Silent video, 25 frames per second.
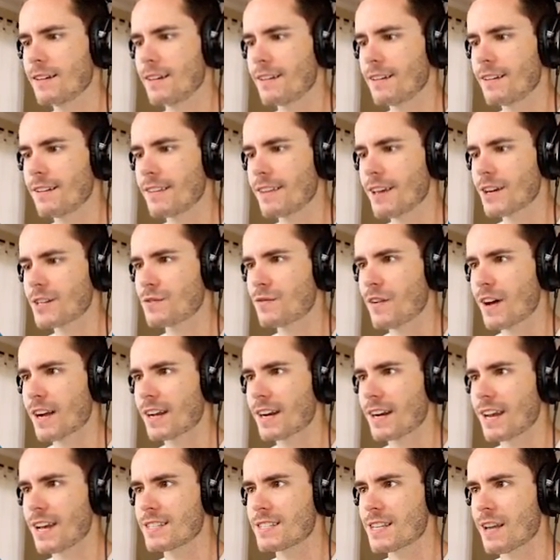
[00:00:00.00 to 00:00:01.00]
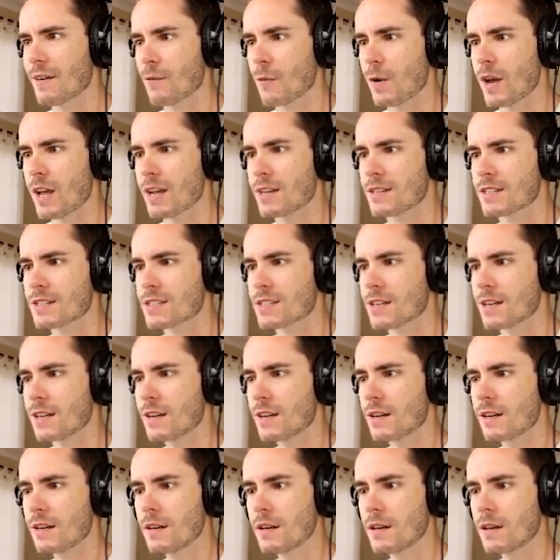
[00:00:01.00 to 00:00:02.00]
Those fucking ants have wings.
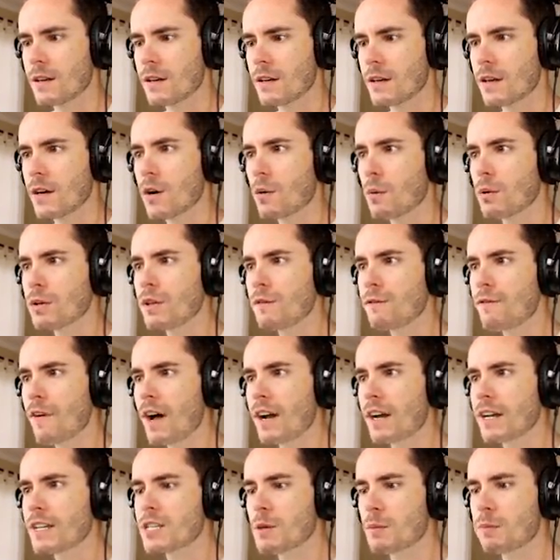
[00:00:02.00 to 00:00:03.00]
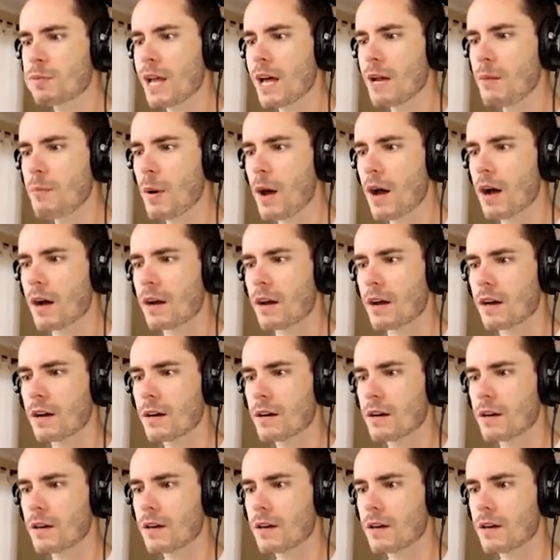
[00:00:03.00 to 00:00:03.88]
What the fuck is a blood bug?